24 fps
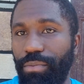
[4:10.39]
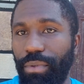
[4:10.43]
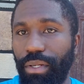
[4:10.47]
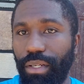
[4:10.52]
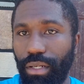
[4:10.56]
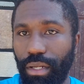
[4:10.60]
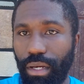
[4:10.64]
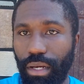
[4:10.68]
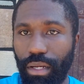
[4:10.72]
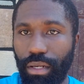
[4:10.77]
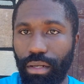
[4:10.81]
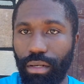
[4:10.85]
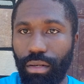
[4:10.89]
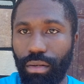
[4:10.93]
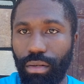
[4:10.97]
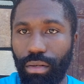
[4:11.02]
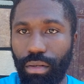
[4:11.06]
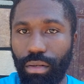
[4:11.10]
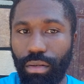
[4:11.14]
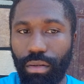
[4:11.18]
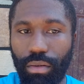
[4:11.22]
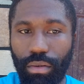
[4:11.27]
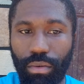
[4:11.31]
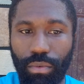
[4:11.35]
been done,
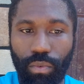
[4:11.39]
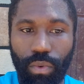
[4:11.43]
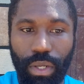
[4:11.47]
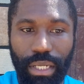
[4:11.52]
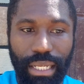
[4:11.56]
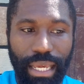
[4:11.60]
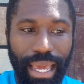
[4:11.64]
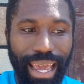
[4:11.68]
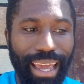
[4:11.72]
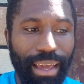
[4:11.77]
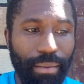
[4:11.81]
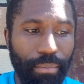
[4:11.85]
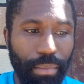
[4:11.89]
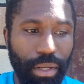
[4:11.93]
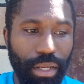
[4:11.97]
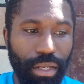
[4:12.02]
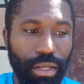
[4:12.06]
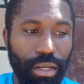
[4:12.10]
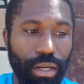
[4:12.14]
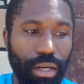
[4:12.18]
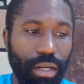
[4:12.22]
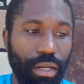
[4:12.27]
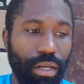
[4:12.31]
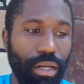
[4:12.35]
what can be
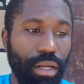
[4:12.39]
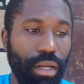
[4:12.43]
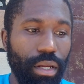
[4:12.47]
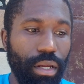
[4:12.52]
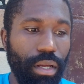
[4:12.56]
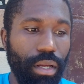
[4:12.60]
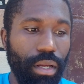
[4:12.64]
done,